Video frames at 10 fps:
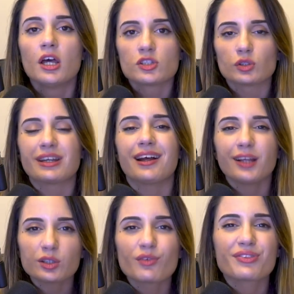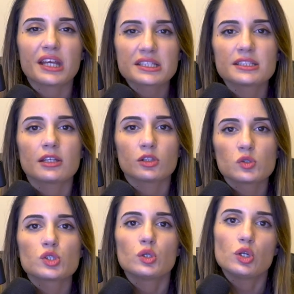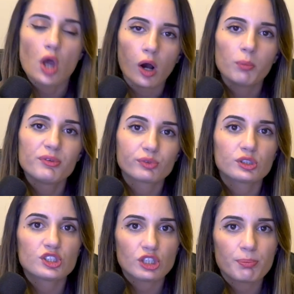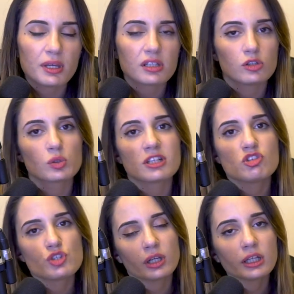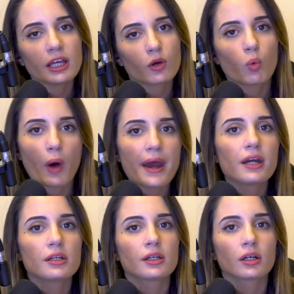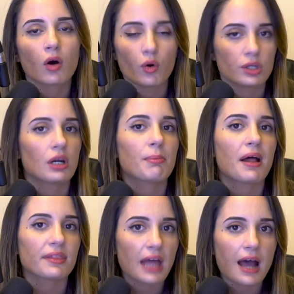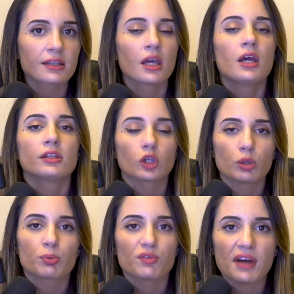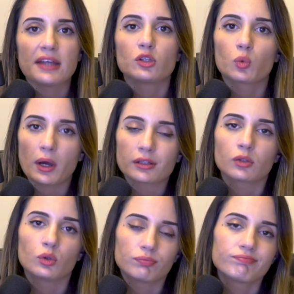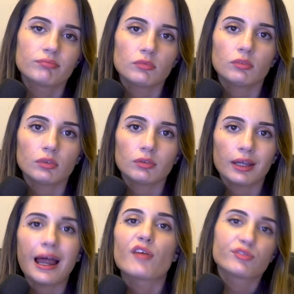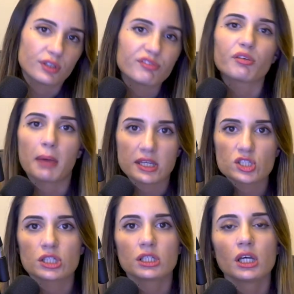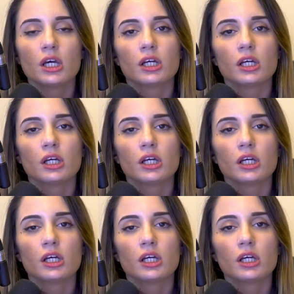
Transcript: So there are a lot of things that you should know before shipping, and you can generally inquire the courier about that. They're going to provide you quite good enough information